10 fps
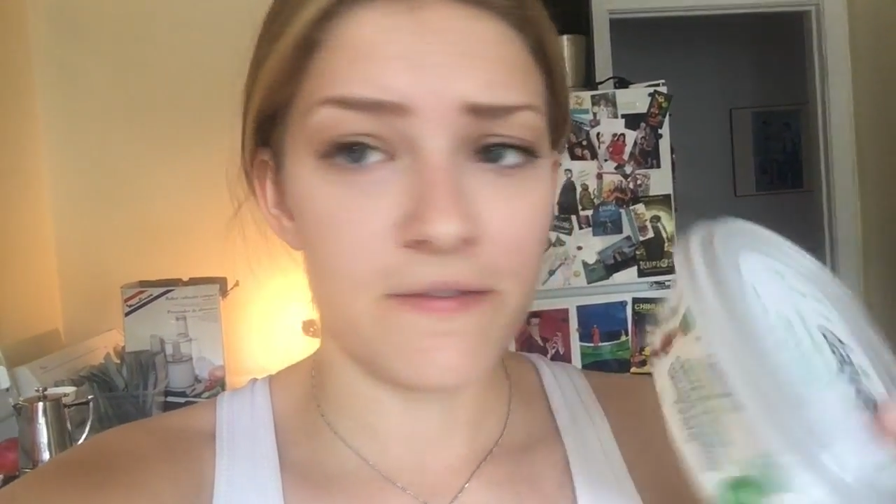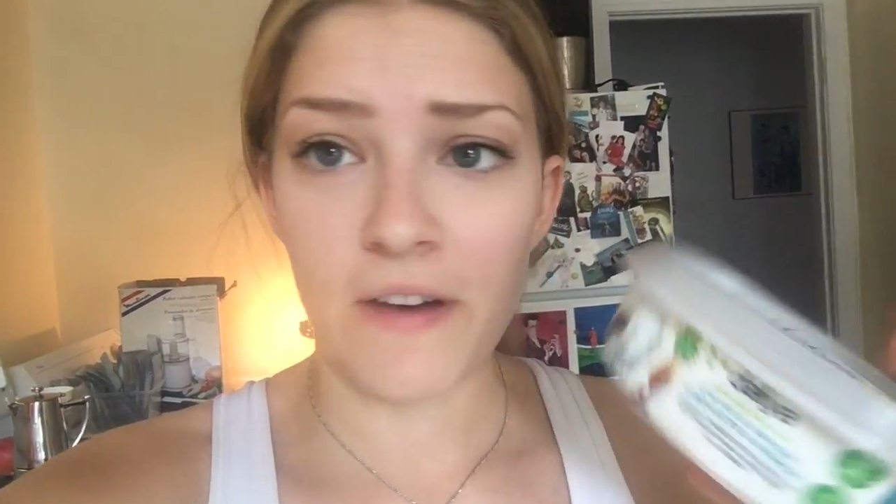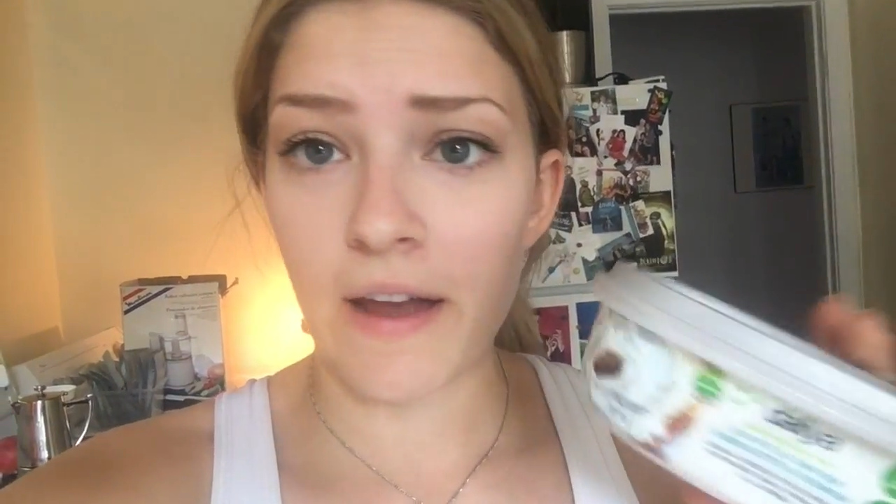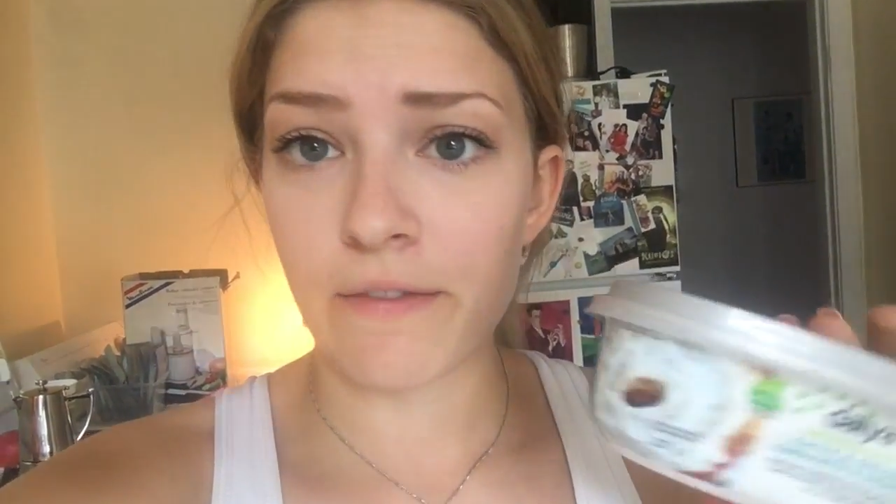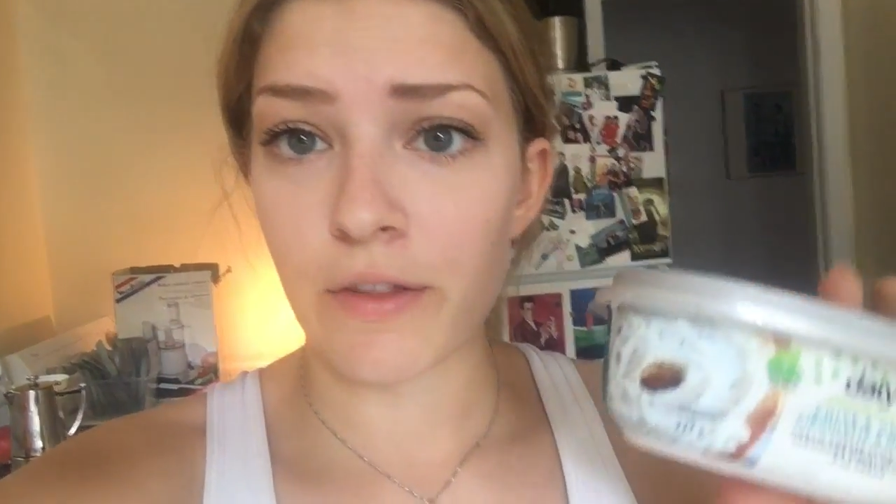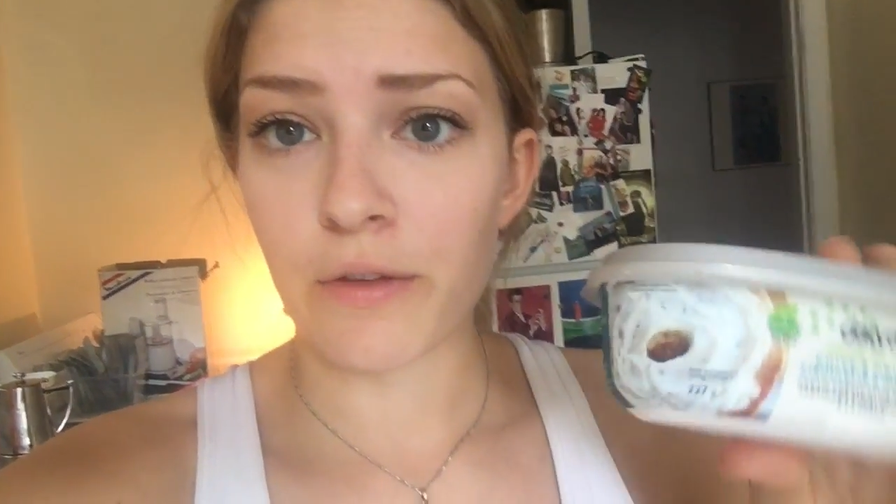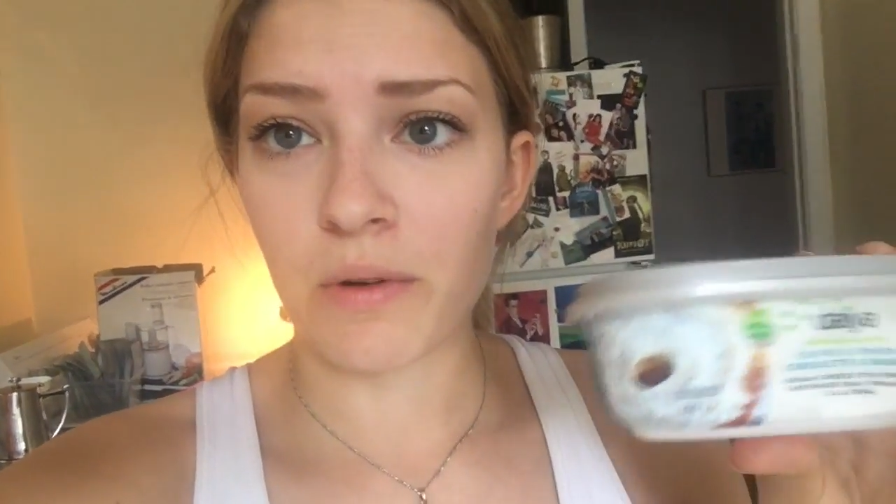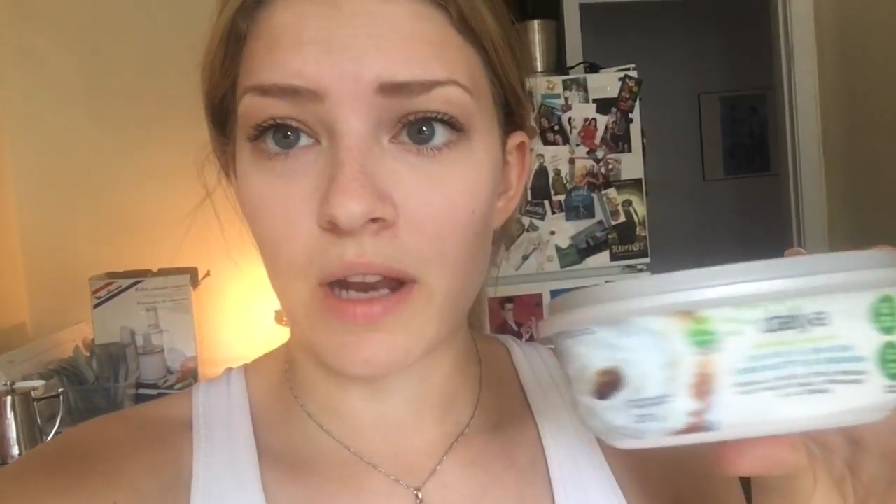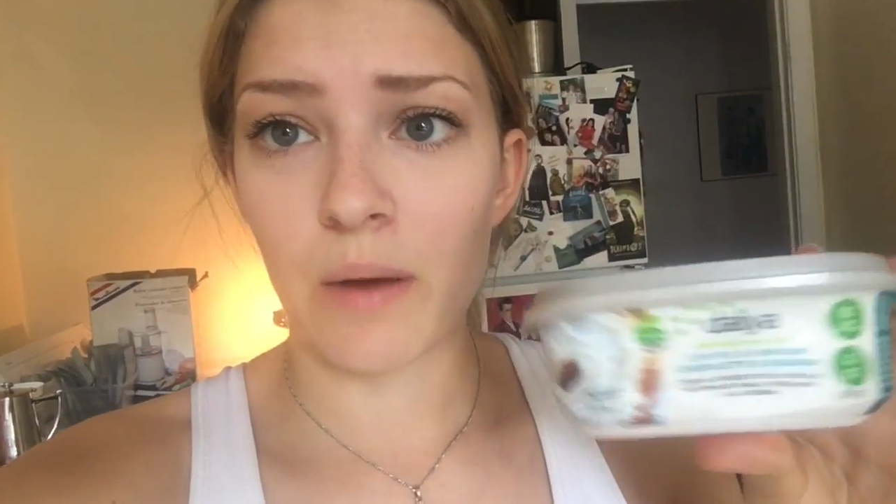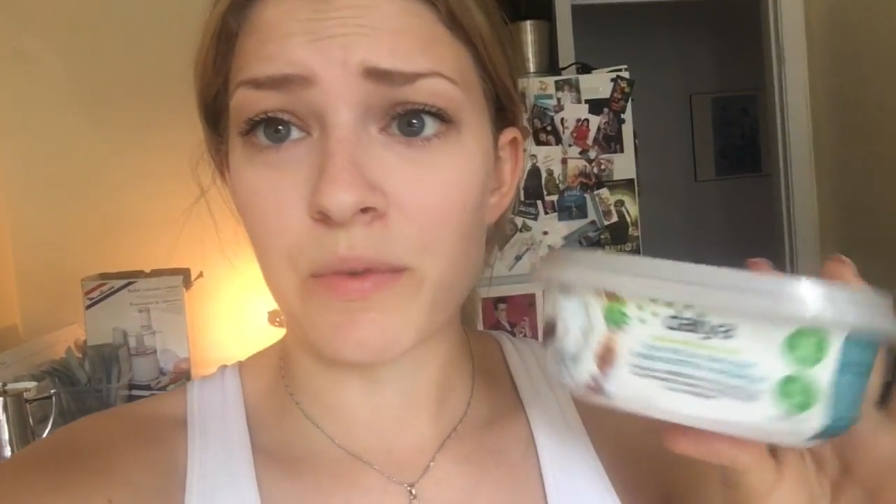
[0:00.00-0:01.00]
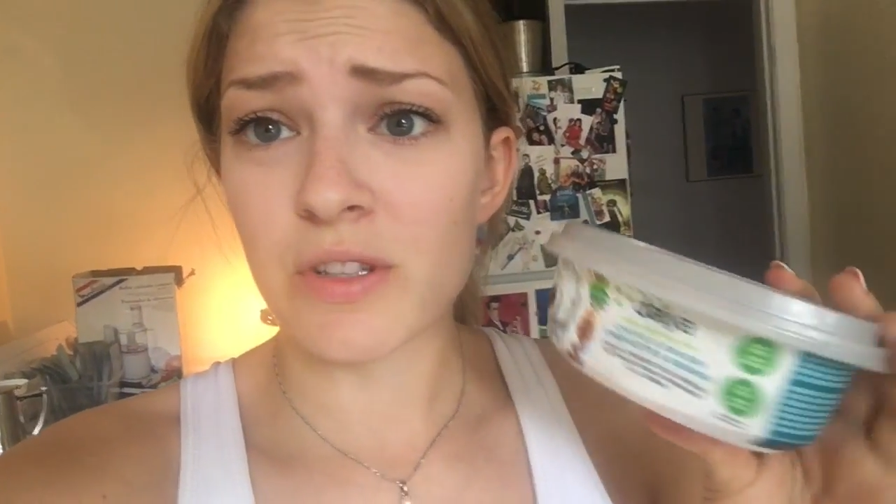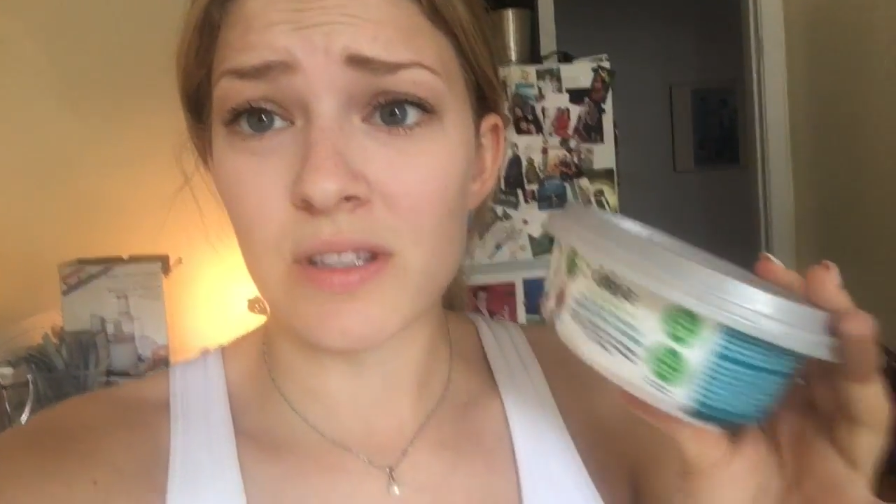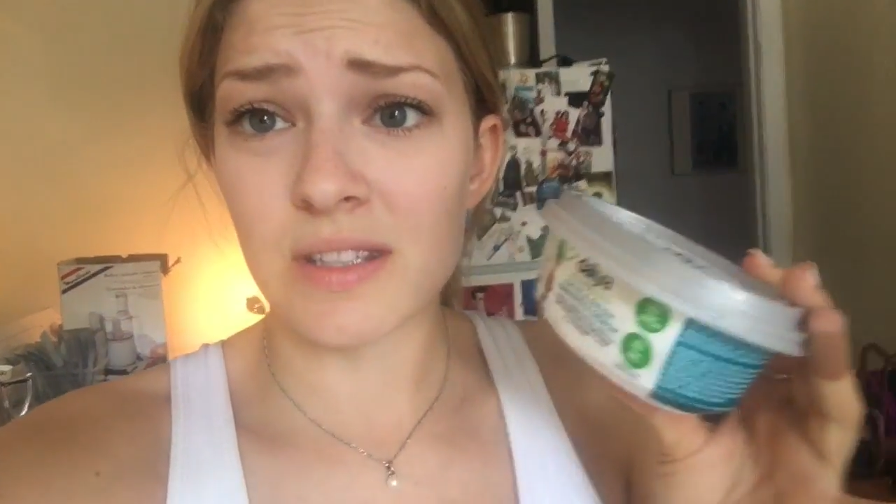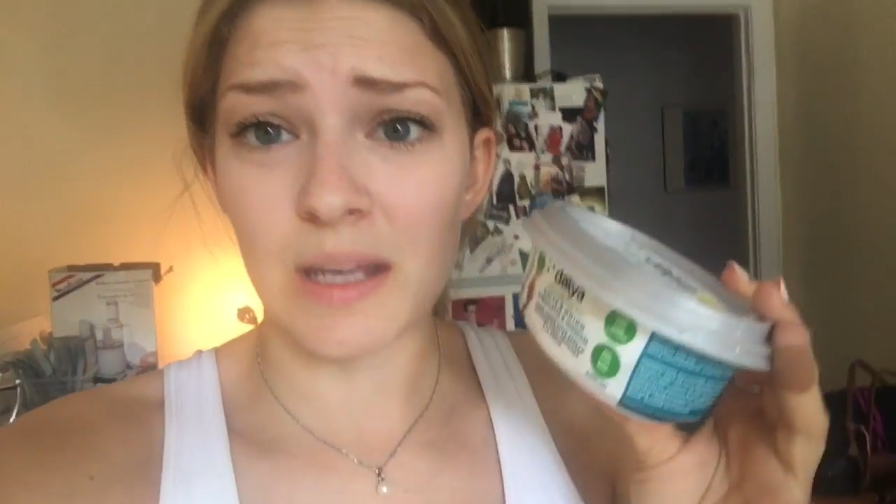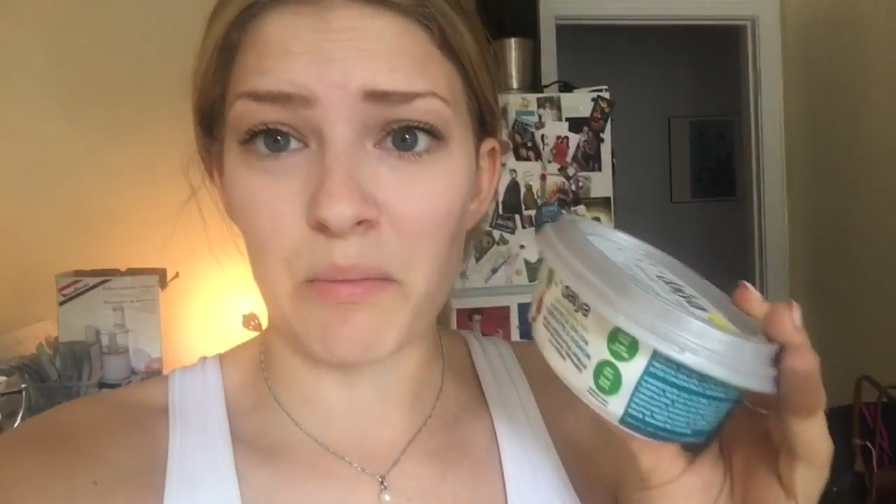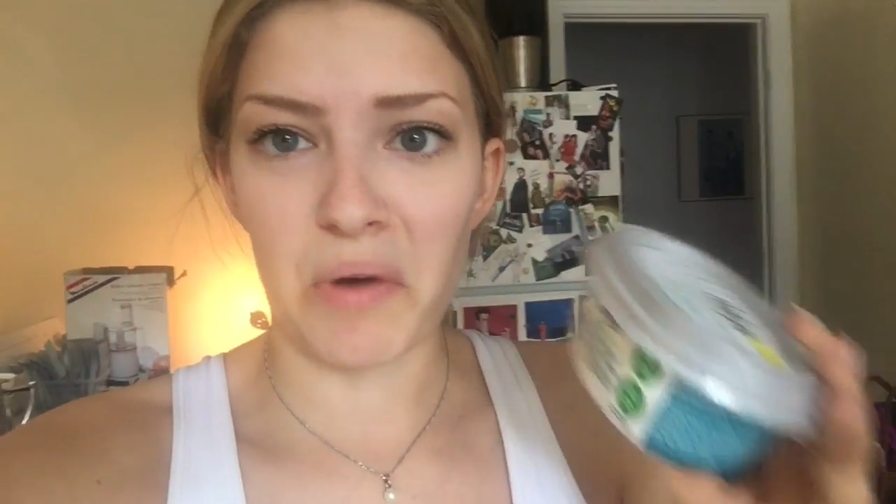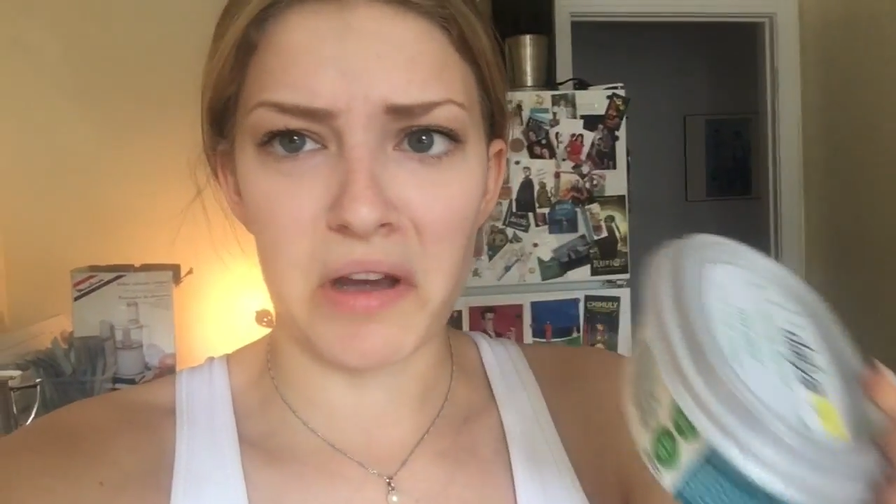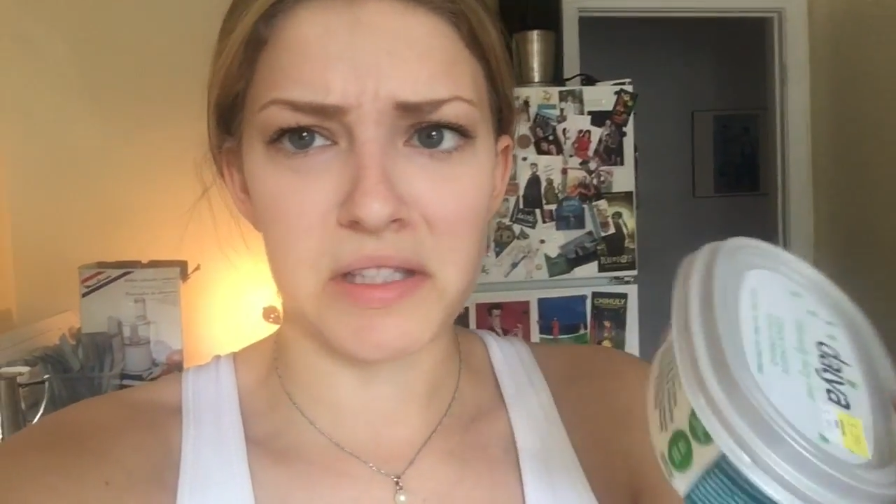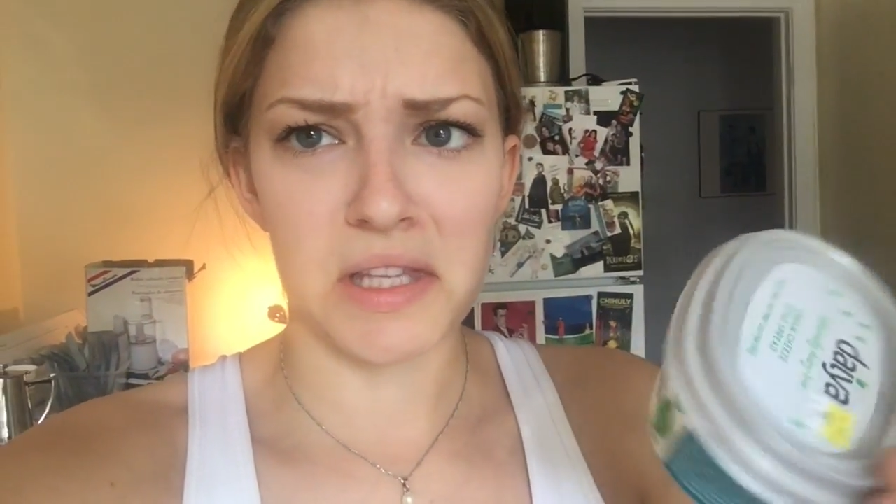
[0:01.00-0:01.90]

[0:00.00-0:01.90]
$5.39, which is the same price,